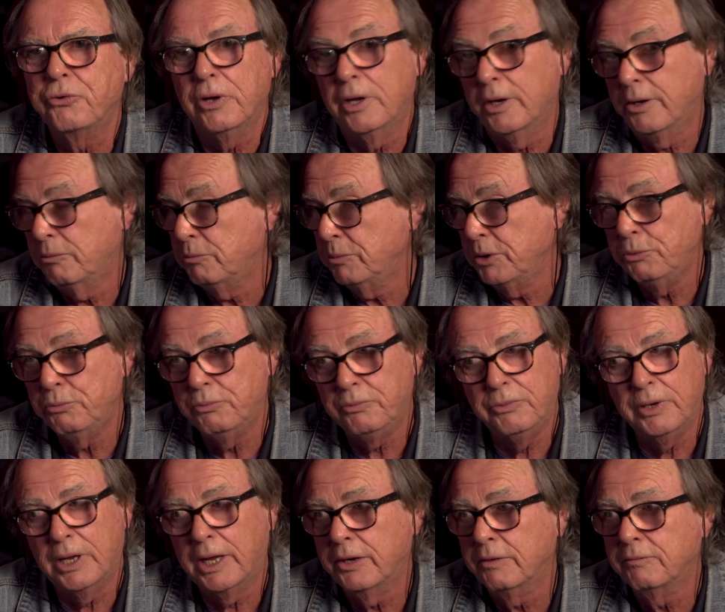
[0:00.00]
And I mean,
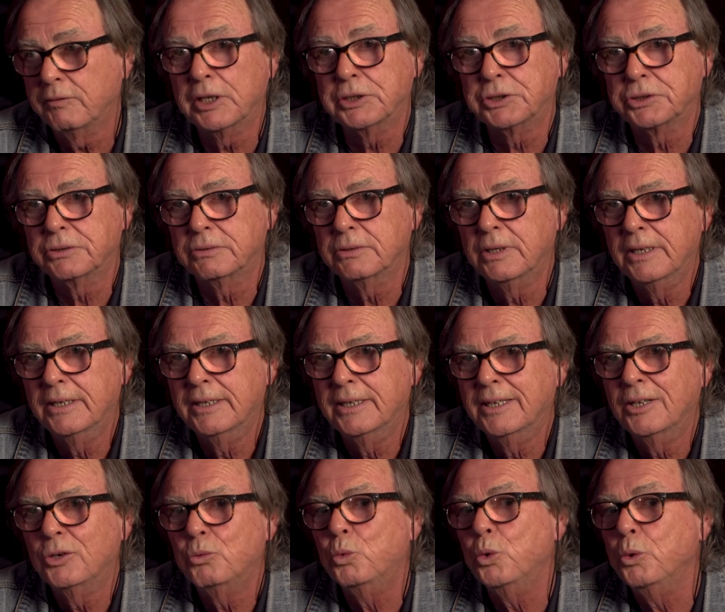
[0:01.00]
none of us
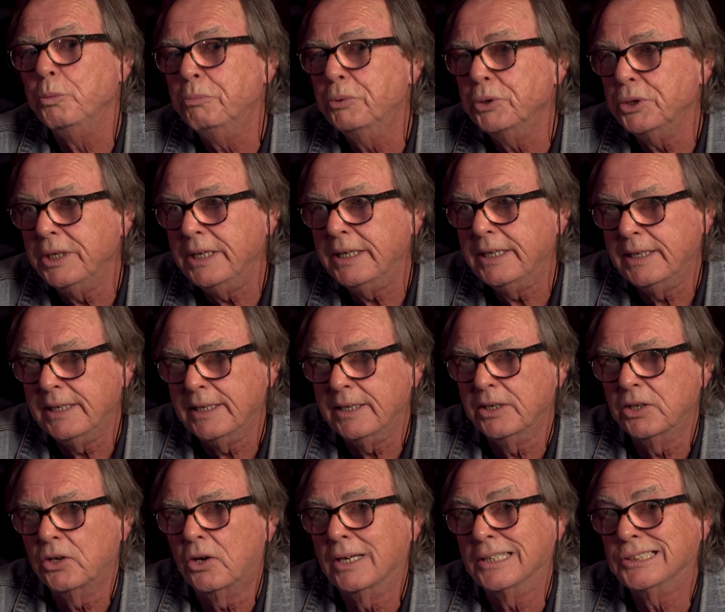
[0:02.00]
would be
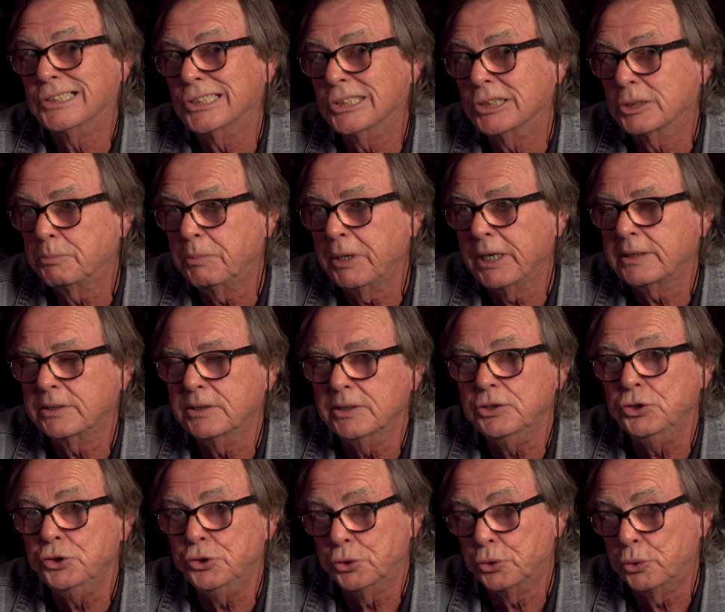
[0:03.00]
here, I suspect,
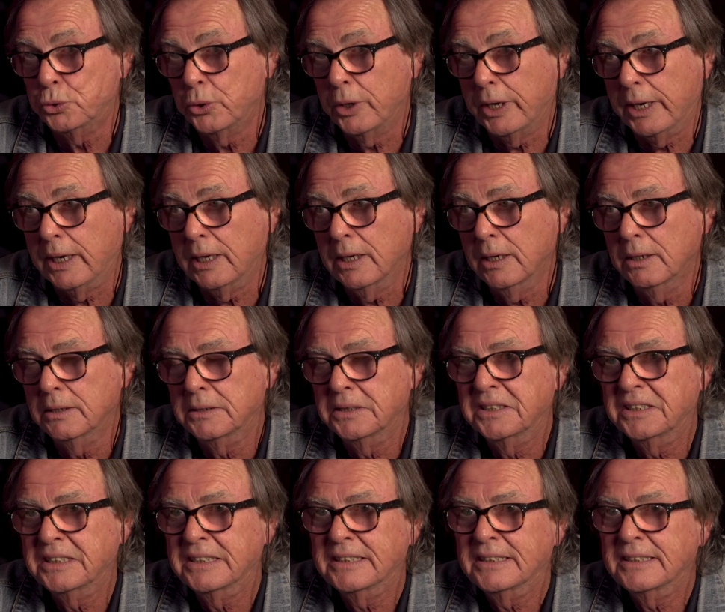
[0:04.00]
enjoying
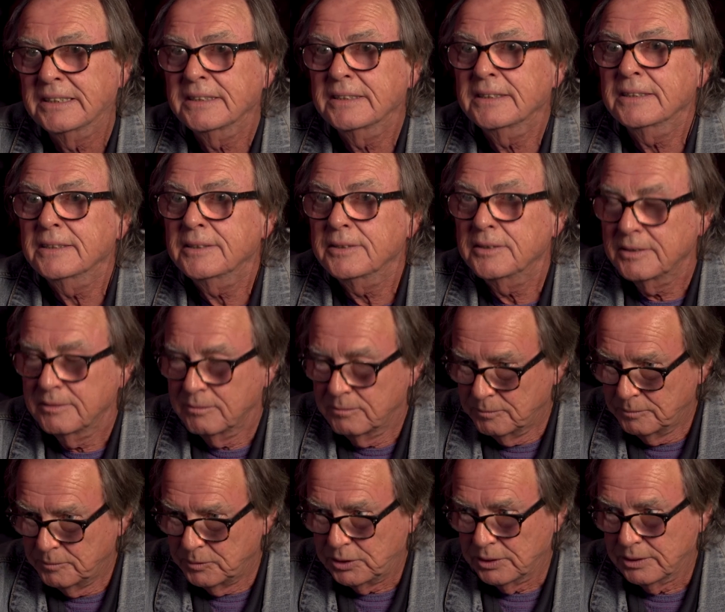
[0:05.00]

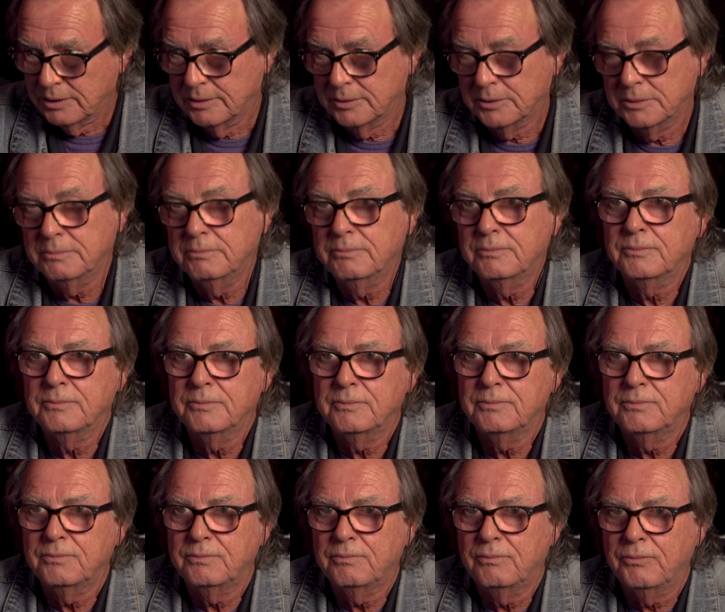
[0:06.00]
the
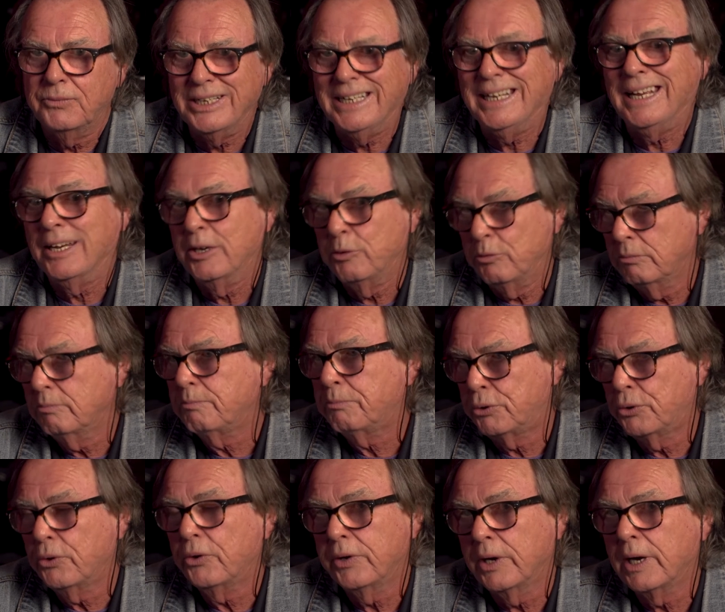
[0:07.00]
end
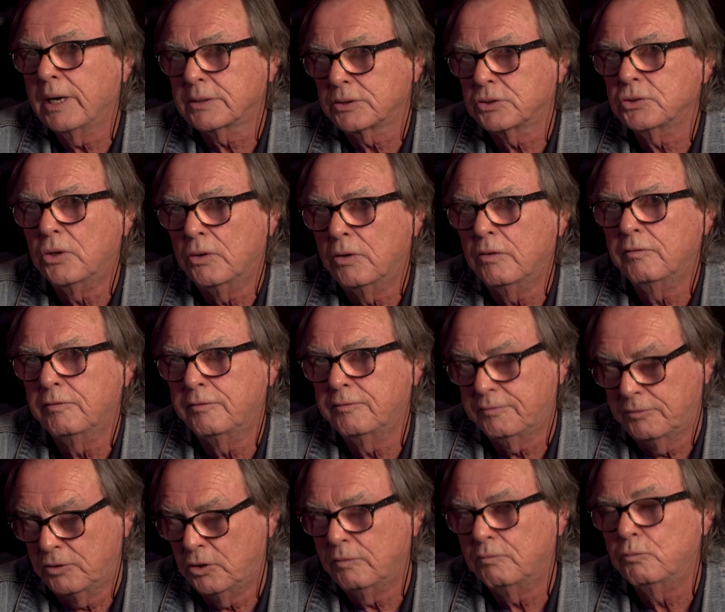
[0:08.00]
product
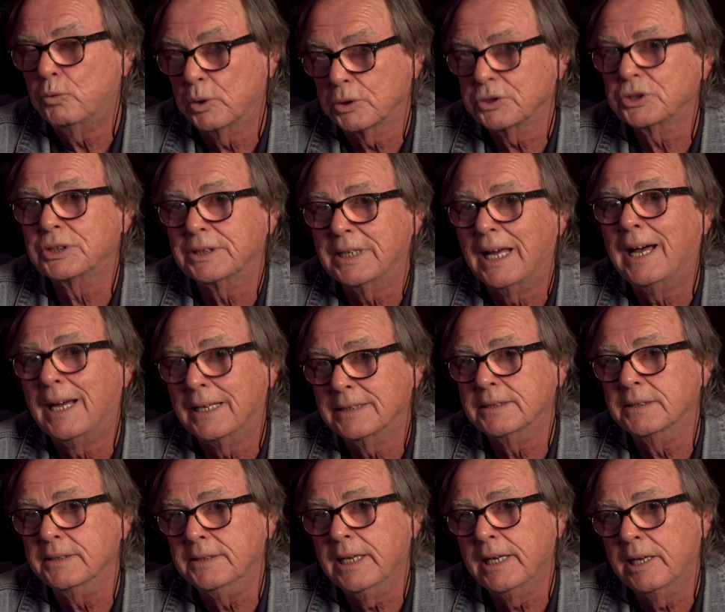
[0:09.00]
of what
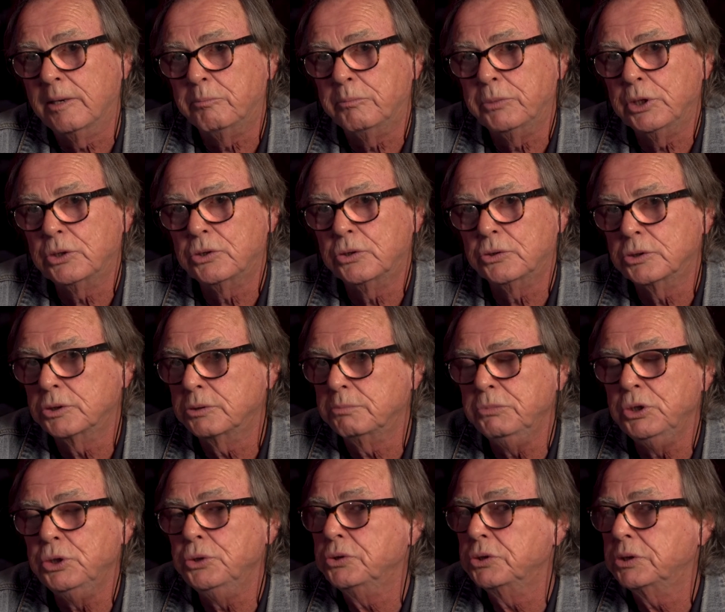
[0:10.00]
started then, because
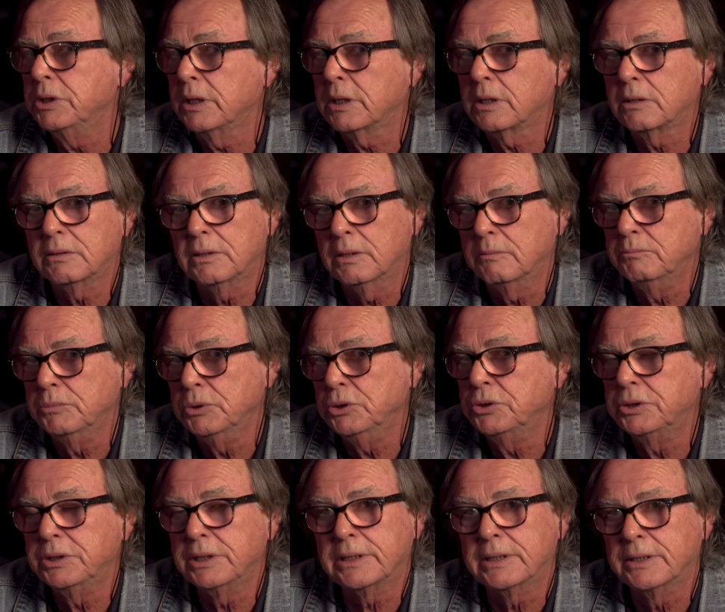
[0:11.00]
music
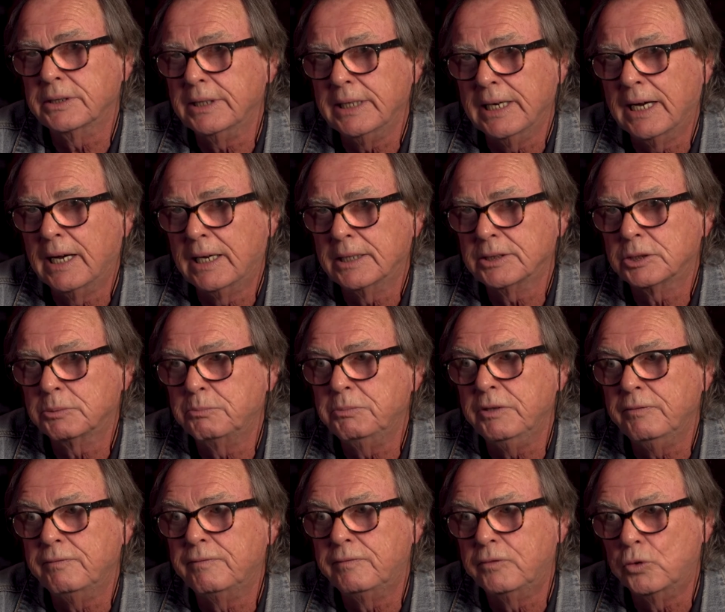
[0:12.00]
and the arts
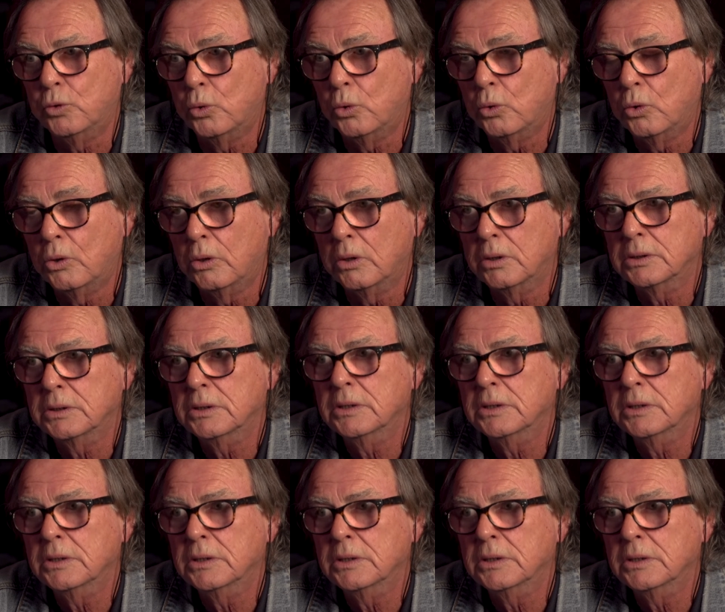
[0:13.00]
before